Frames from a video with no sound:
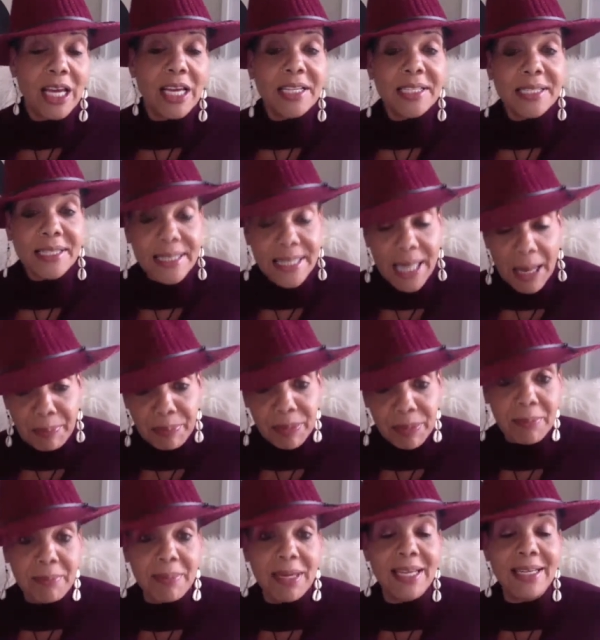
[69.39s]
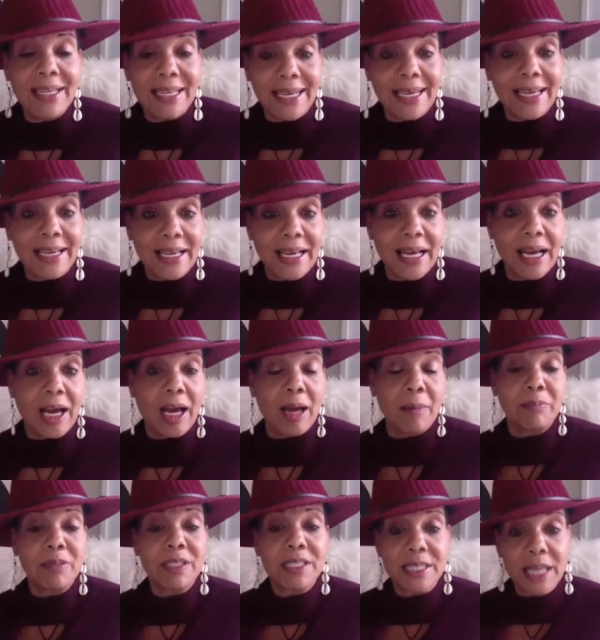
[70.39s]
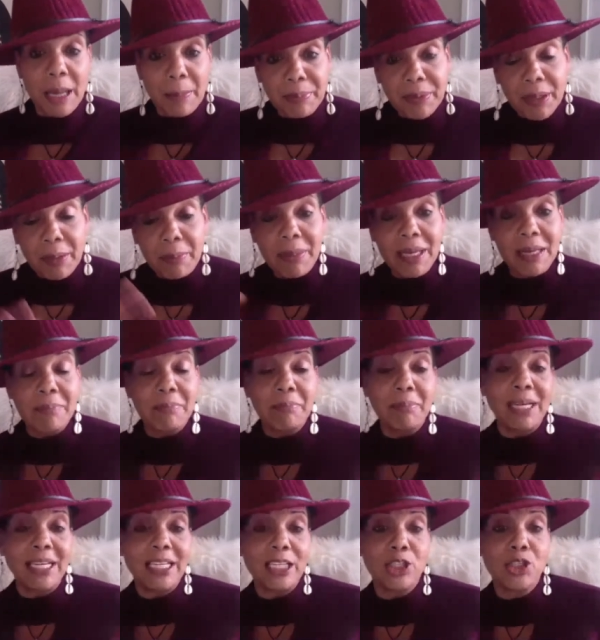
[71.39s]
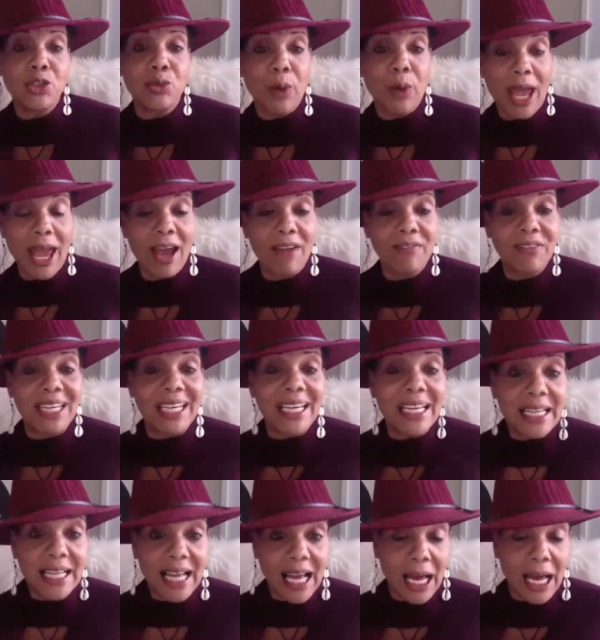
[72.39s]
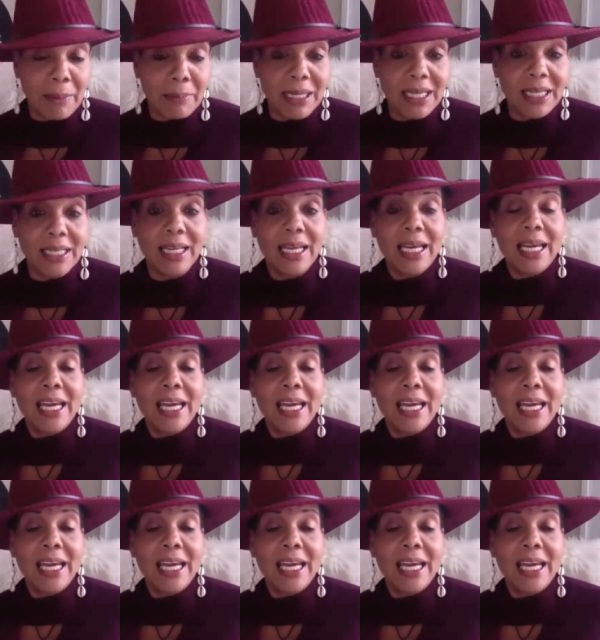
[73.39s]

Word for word: supplement income, supplement money to have incoming